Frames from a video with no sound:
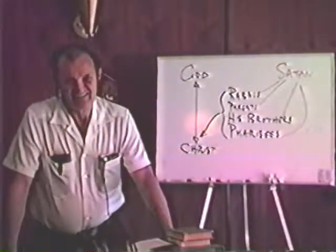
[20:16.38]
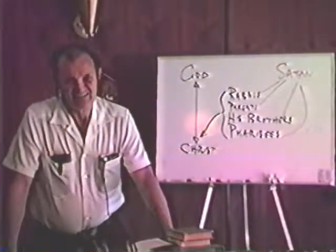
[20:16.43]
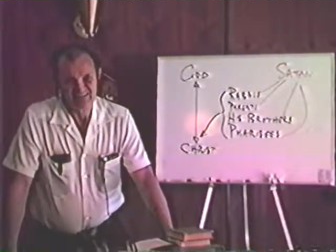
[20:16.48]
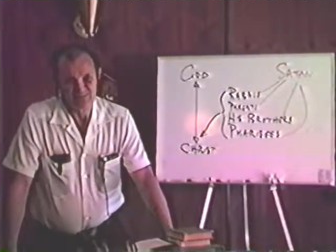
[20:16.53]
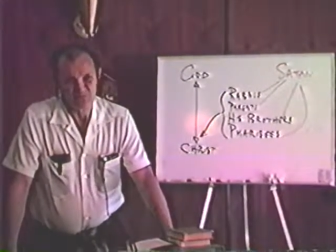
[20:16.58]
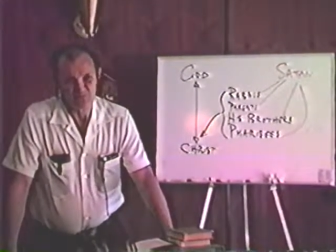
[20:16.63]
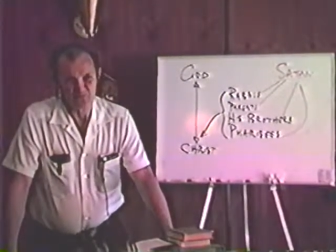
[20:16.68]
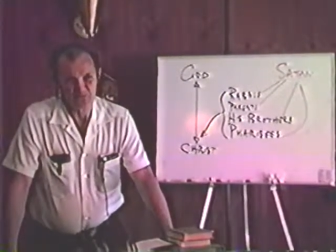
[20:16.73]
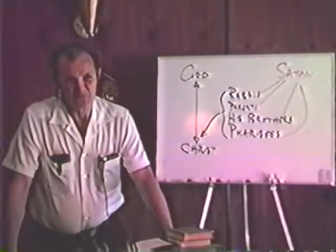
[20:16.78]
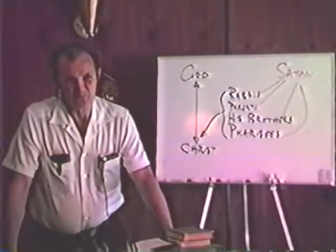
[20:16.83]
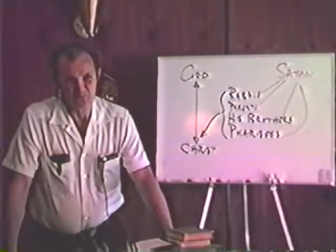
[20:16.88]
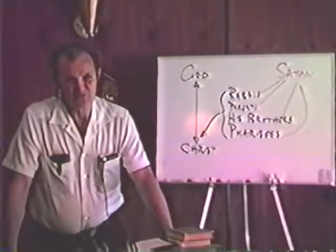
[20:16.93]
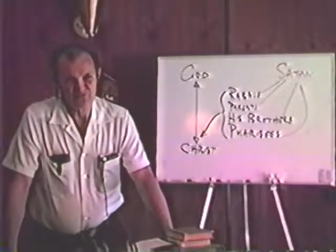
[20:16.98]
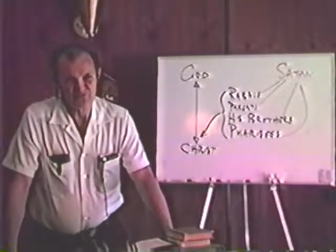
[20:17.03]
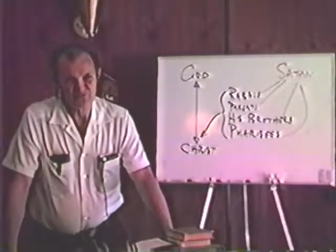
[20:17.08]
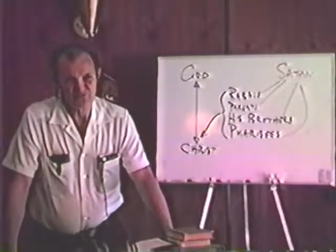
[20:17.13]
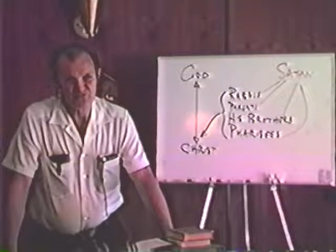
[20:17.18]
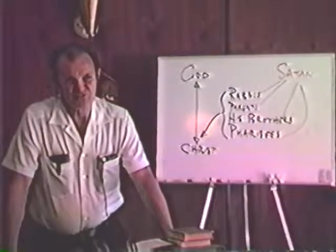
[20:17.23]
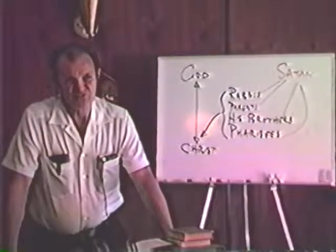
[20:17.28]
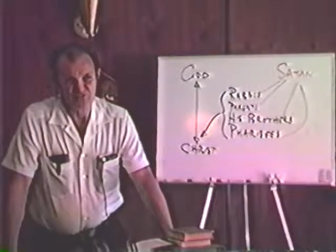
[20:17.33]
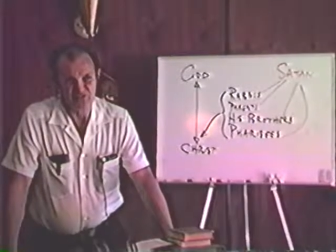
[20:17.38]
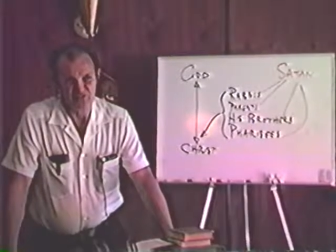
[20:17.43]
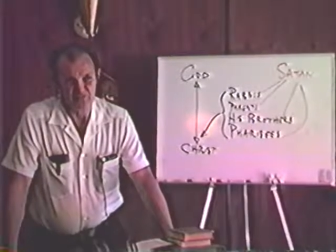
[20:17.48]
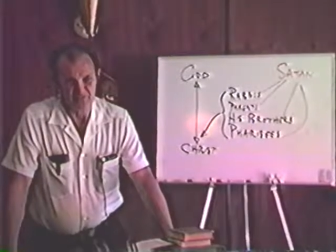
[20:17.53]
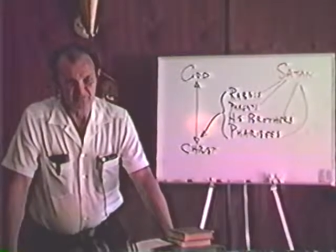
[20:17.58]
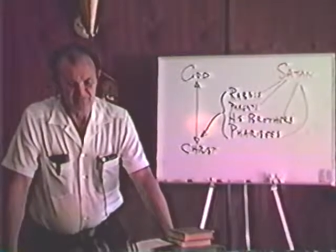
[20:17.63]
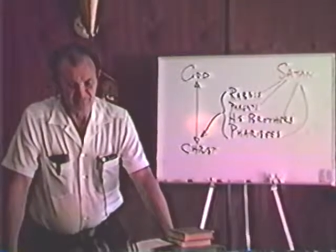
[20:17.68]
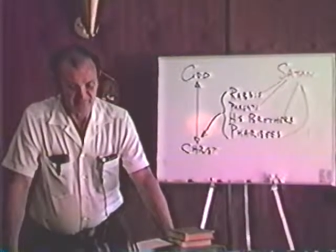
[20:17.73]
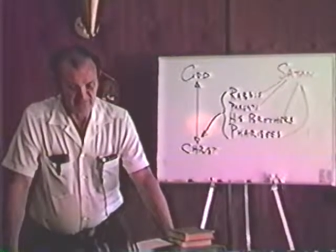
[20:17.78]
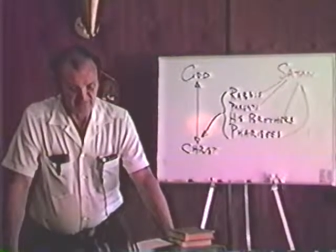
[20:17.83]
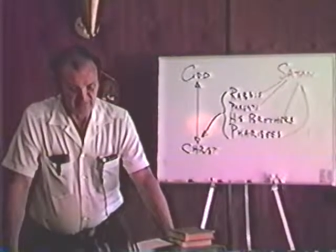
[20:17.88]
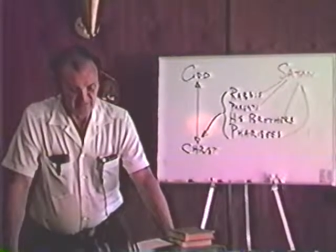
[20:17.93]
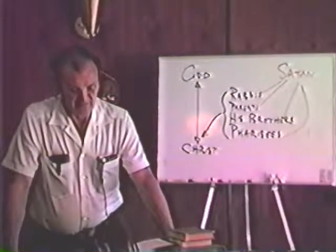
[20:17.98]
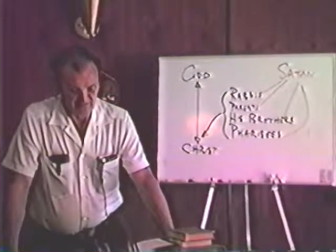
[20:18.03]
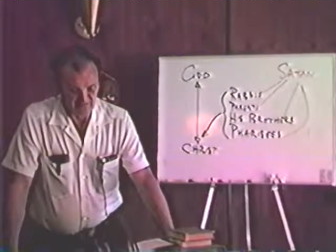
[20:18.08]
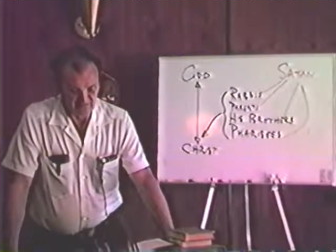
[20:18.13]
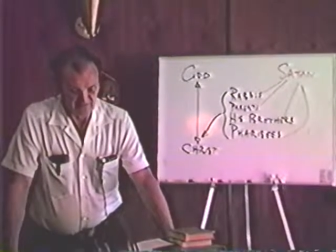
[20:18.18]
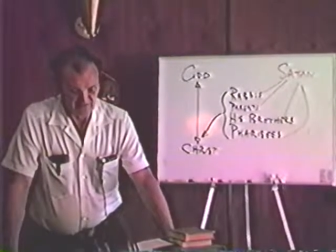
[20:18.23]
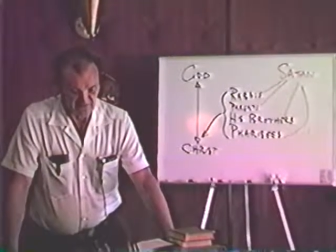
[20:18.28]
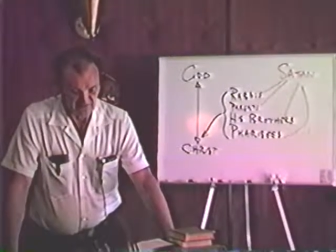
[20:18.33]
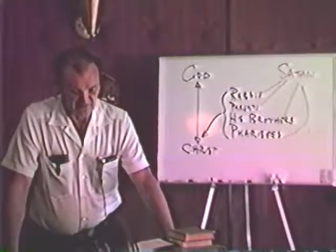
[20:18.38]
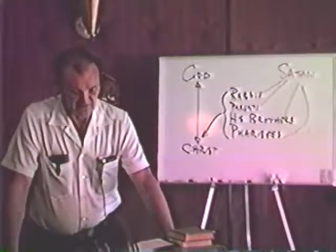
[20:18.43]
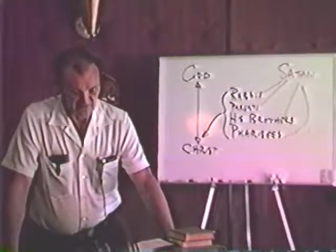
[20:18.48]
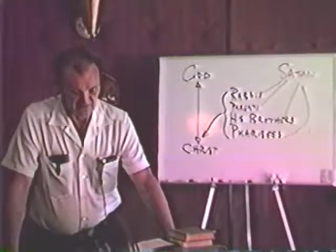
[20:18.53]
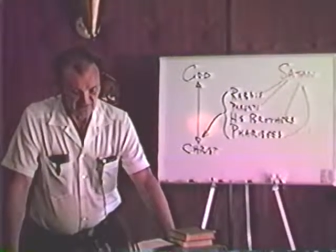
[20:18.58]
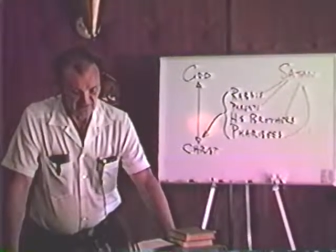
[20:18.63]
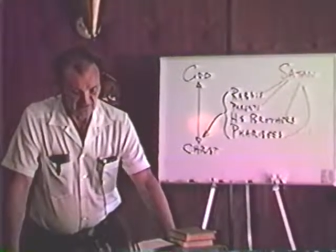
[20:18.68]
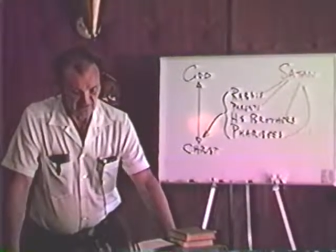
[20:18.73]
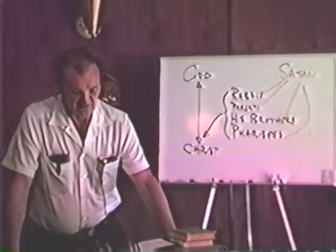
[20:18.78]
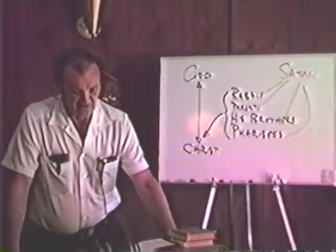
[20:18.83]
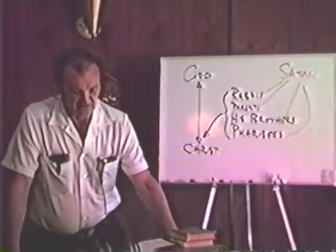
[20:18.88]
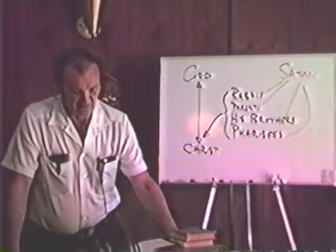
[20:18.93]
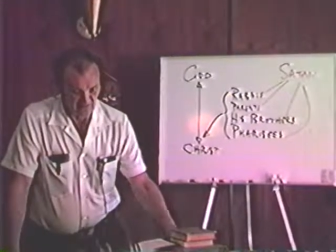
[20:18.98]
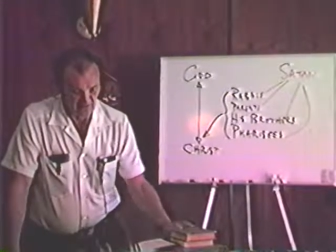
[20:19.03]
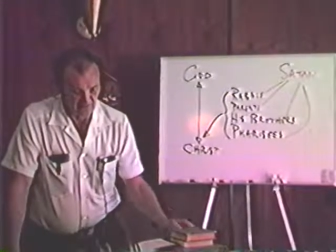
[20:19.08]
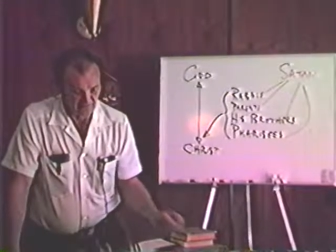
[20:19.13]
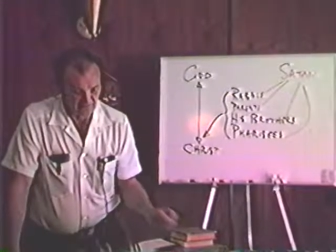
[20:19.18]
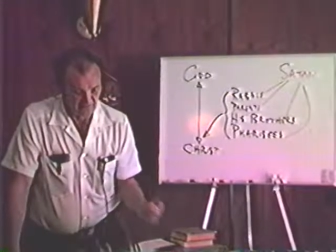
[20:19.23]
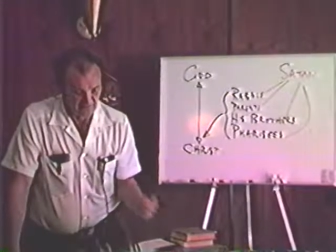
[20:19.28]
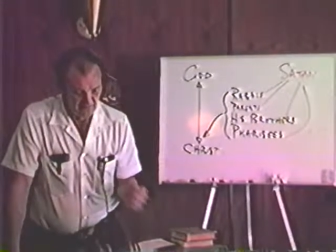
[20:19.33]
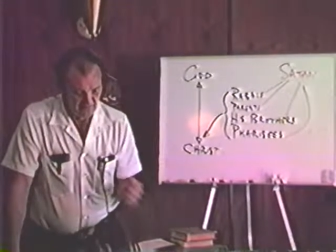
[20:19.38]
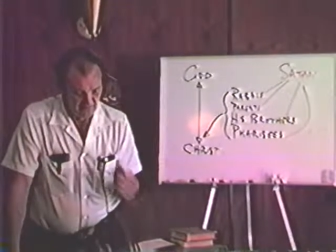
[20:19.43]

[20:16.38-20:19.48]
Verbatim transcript: it really puts us to shame in, in the... Uh,